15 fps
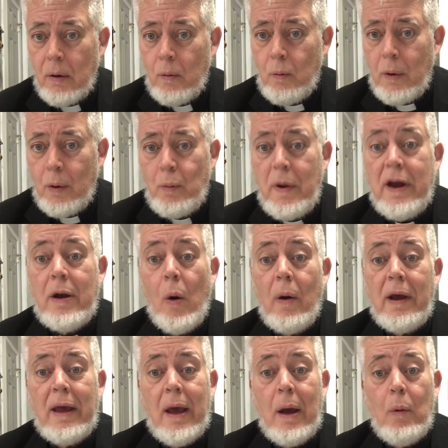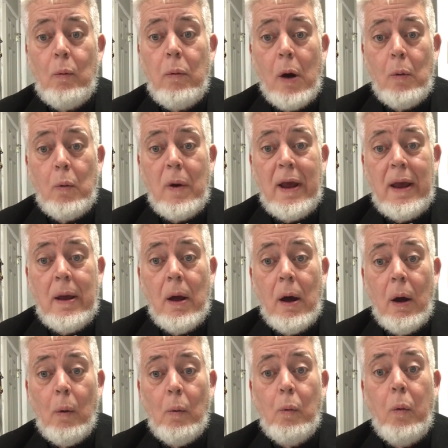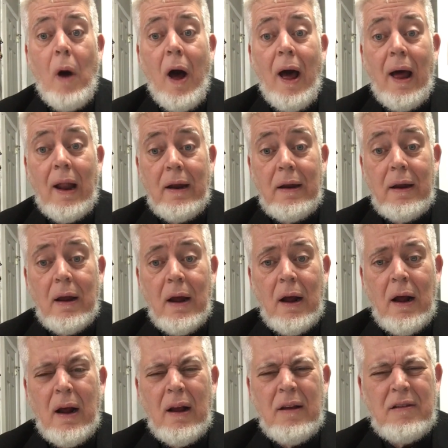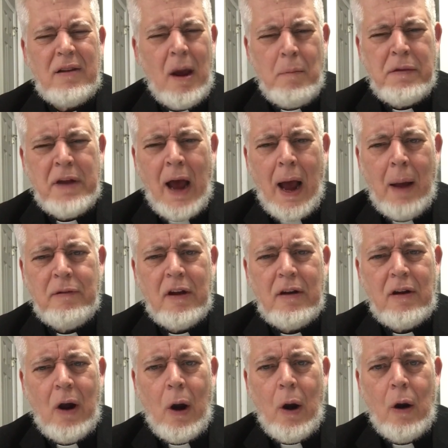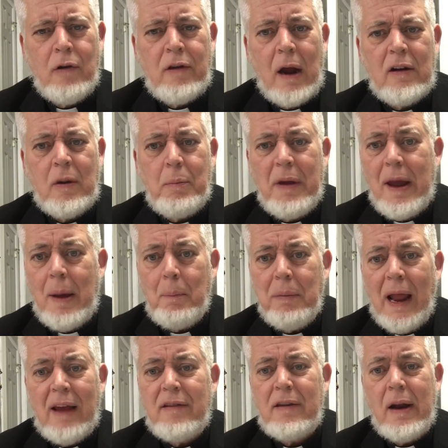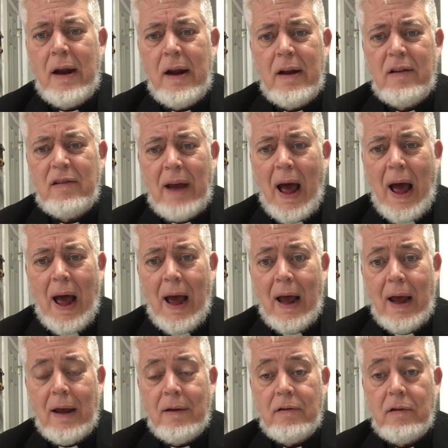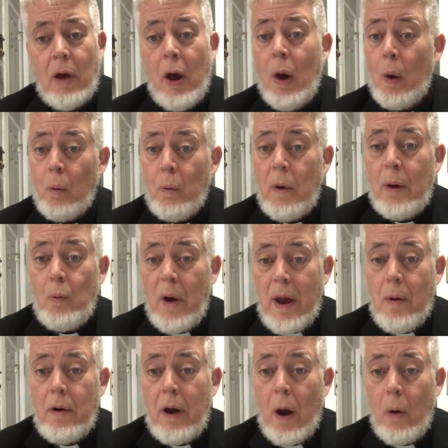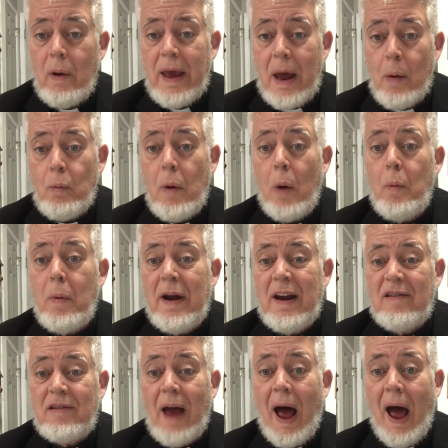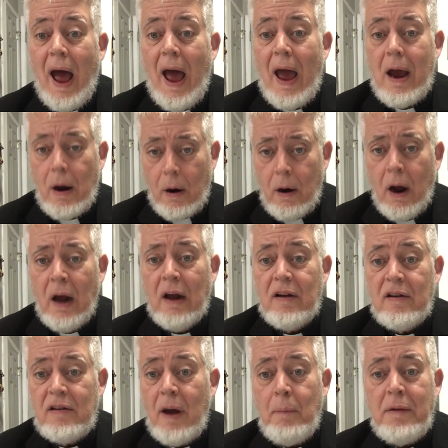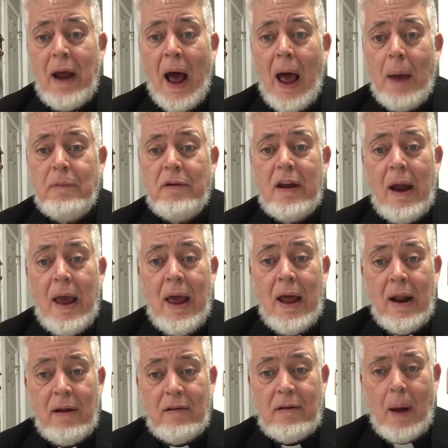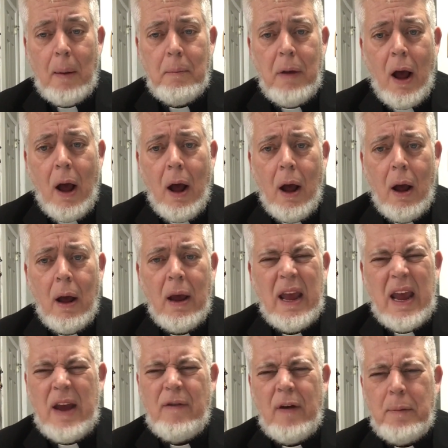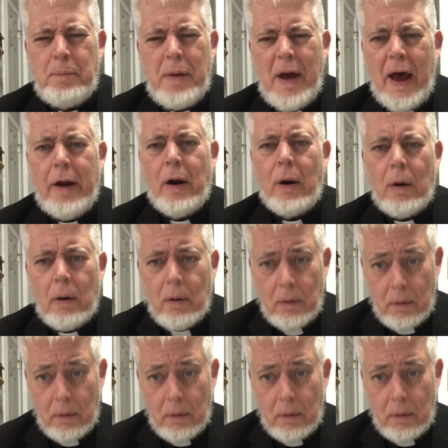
when we don't get what we want, sometimes it turns out to be a blessing in disguise. When we don't get what we desire, sometimes it ends up even better.